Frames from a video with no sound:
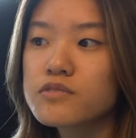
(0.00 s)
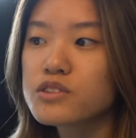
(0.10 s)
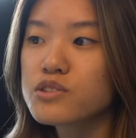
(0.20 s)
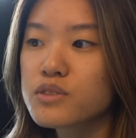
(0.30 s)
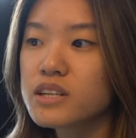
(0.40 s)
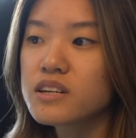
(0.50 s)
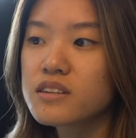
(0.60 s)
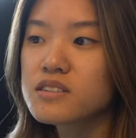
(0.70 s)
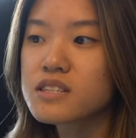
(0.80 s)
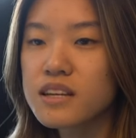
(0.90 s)
for two
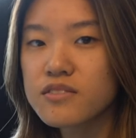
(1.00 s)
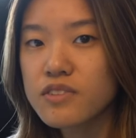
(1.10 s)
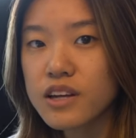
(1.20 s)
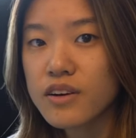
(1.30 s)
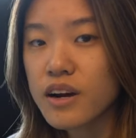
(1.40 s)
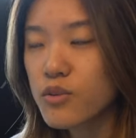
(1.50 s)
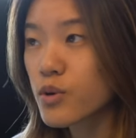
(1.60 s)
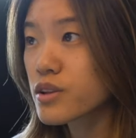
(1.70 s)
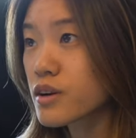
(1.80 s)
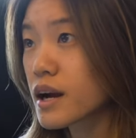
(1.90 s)
years and figure out
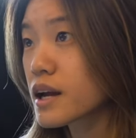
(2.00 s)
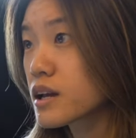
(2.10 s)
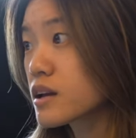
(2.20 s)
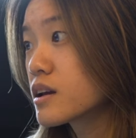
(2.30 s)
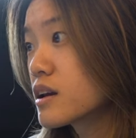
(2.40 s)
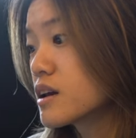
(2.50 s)
whether I